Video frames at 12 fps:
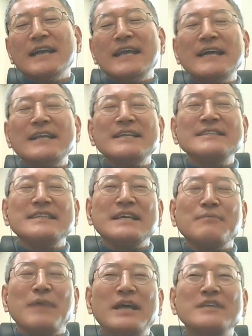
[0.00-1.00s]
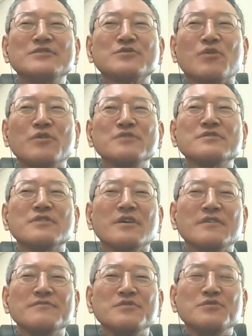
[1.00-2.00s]
That is the main source
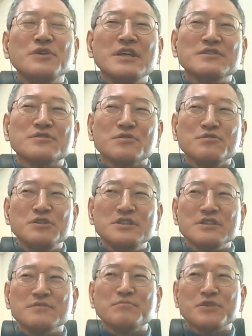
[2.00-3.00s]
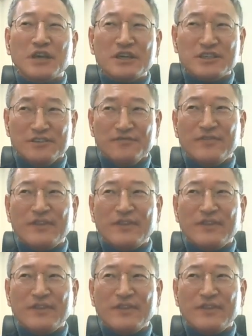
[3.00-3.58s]
of urea solution production.